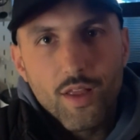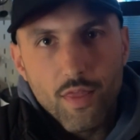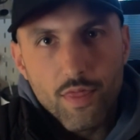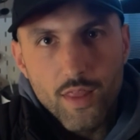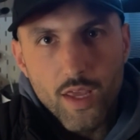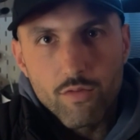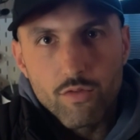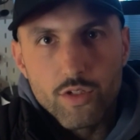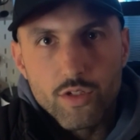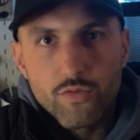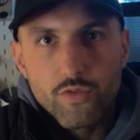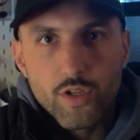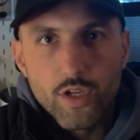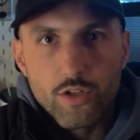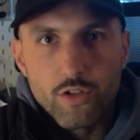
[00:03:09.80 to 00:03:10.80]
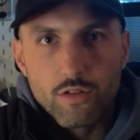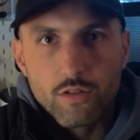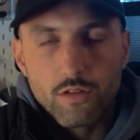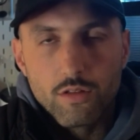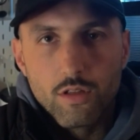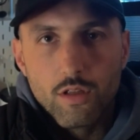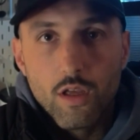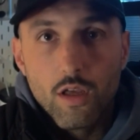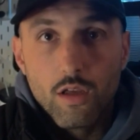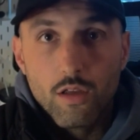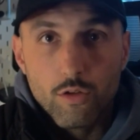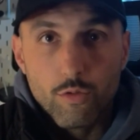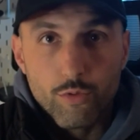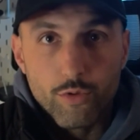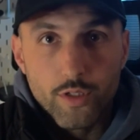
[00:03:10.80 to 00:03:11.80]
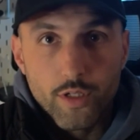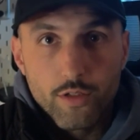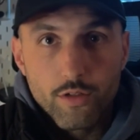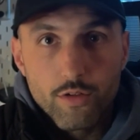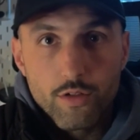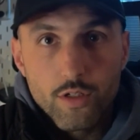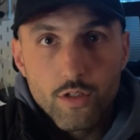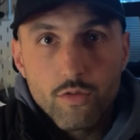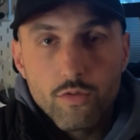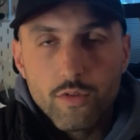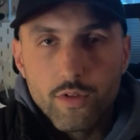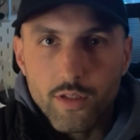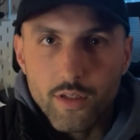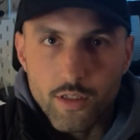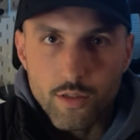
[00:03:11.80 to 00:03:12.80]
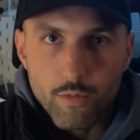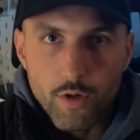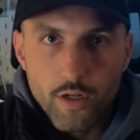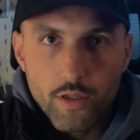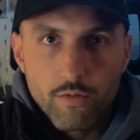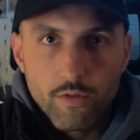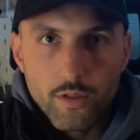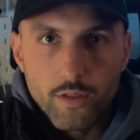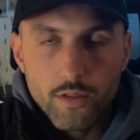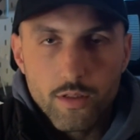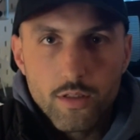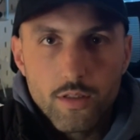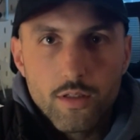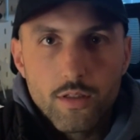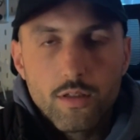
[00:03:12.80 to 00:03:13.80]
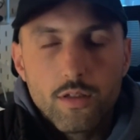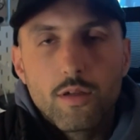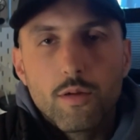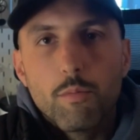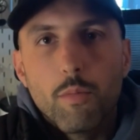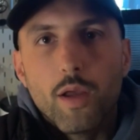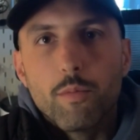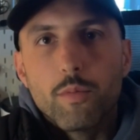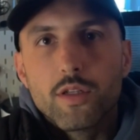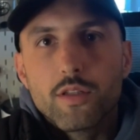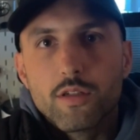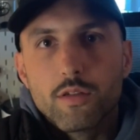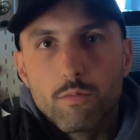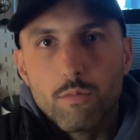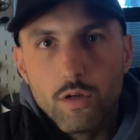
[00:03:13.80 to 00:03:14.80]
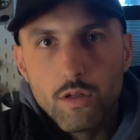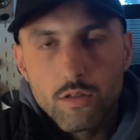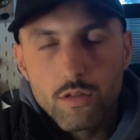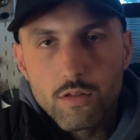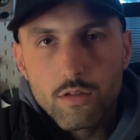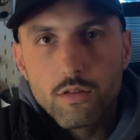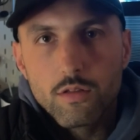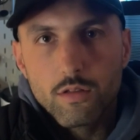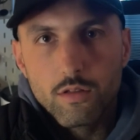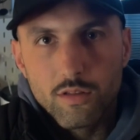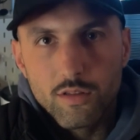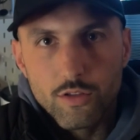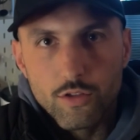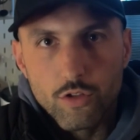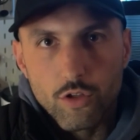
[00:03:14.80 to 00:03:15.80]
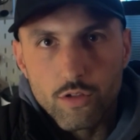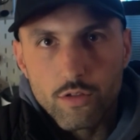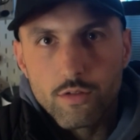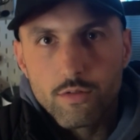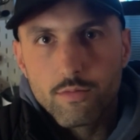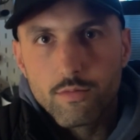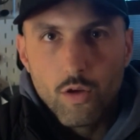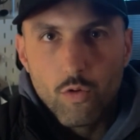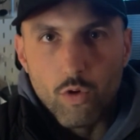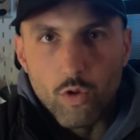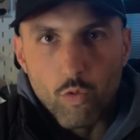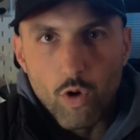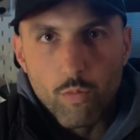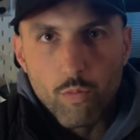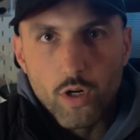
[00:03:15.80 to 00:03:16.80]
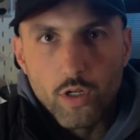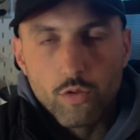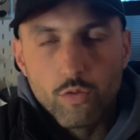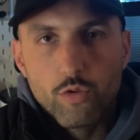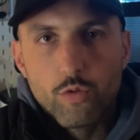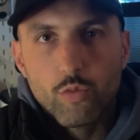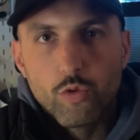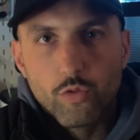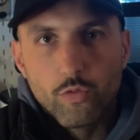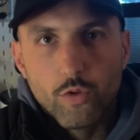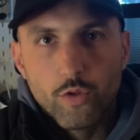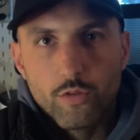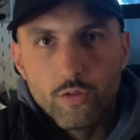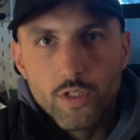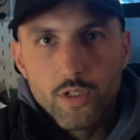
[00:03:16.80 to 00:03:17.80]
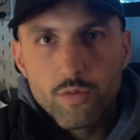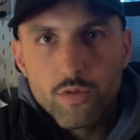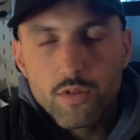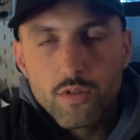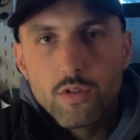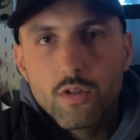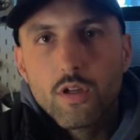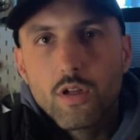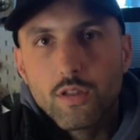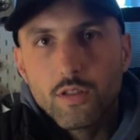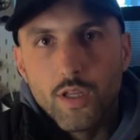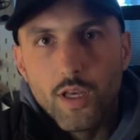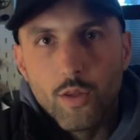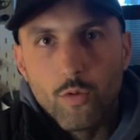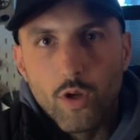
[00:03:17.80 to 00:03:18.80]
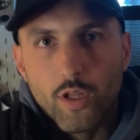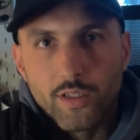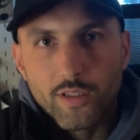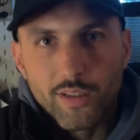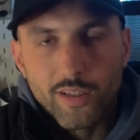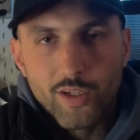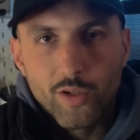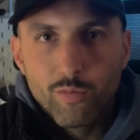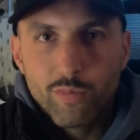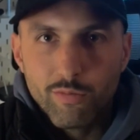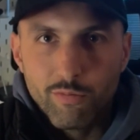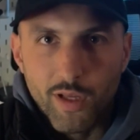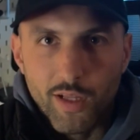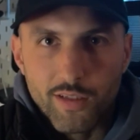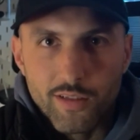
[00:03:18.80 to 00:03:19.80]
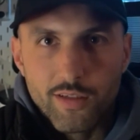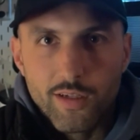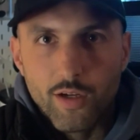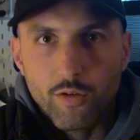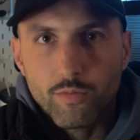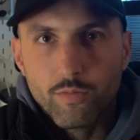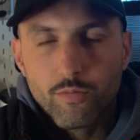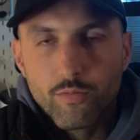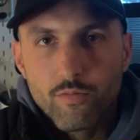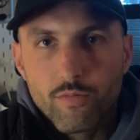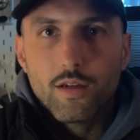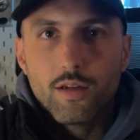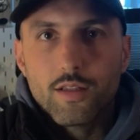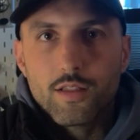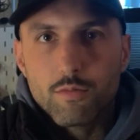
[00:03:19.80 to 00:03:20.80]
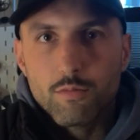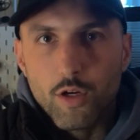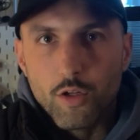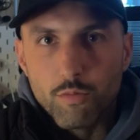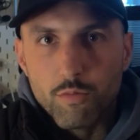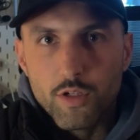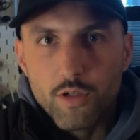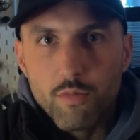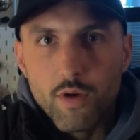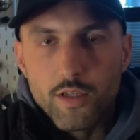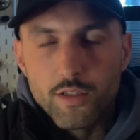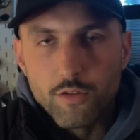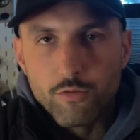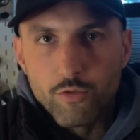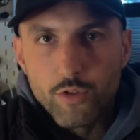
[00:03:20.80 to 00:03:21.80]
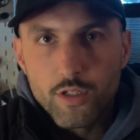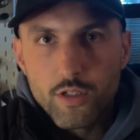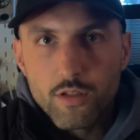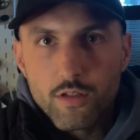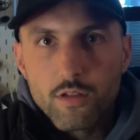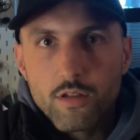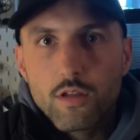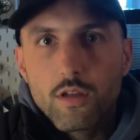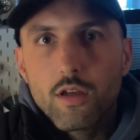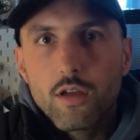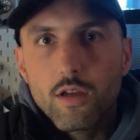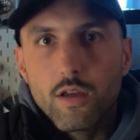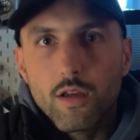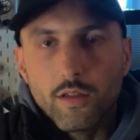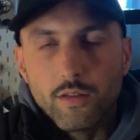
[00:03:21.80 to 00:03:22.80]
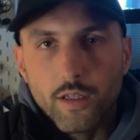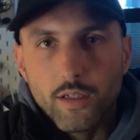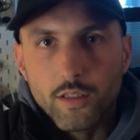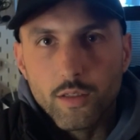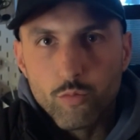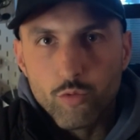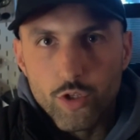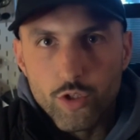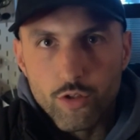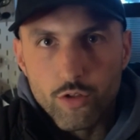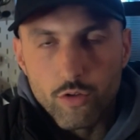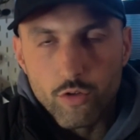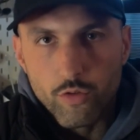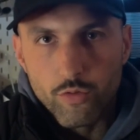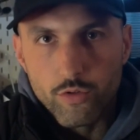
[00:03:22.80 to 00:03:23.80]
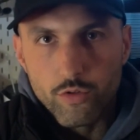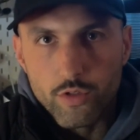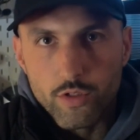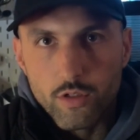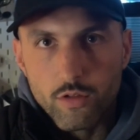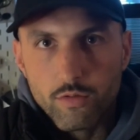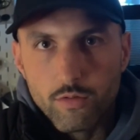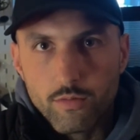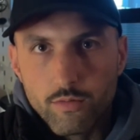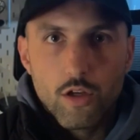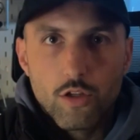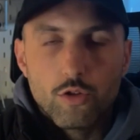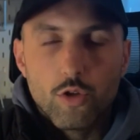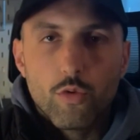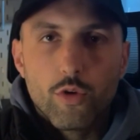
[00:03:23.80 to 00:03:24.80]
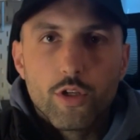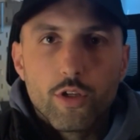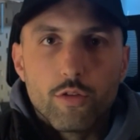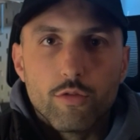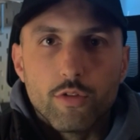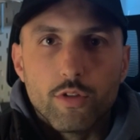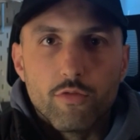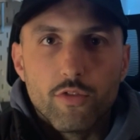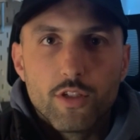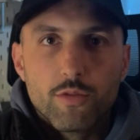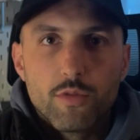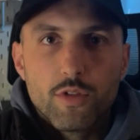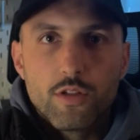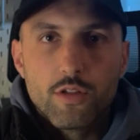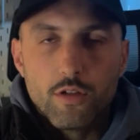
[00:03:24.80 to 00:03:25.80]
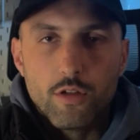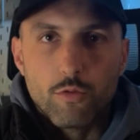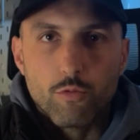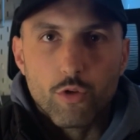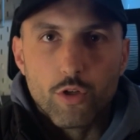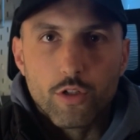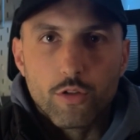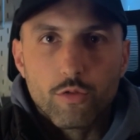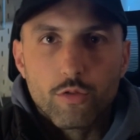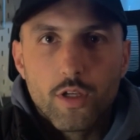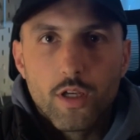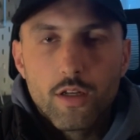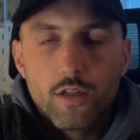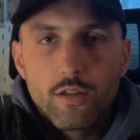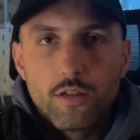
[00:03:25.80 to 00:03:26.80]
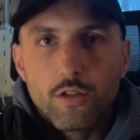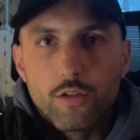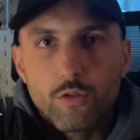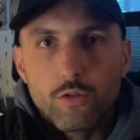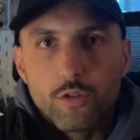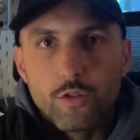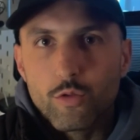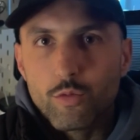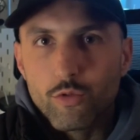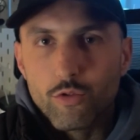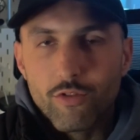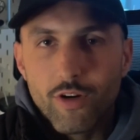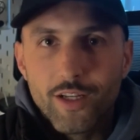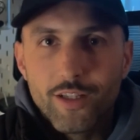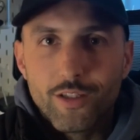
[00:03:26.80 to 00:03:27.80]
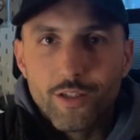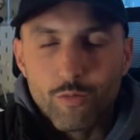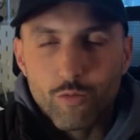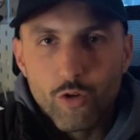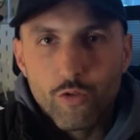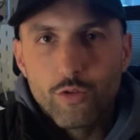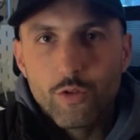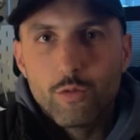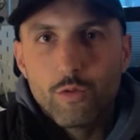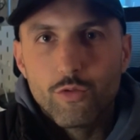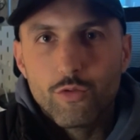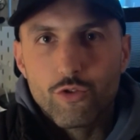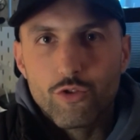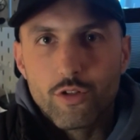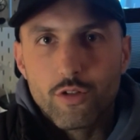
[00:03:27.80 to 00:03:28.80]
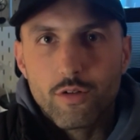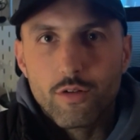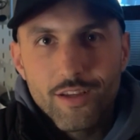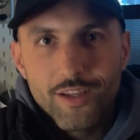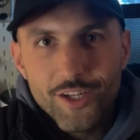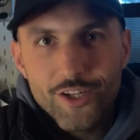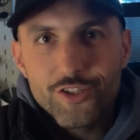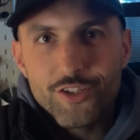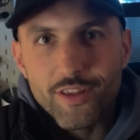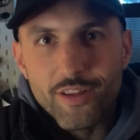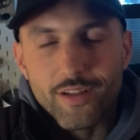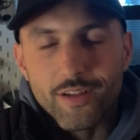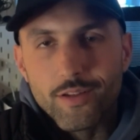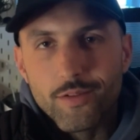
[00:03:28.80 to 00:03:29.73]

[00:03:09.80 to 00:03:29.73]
Diversification. You protect yourself against market volatility by mixing bonds and stocks. When one part of your portfolio dips, the other one can help balance it out. It's about minimizing risks and take the pressure off yourself, knowing your investments are working together in order to provide a profitable future. Here's the thing,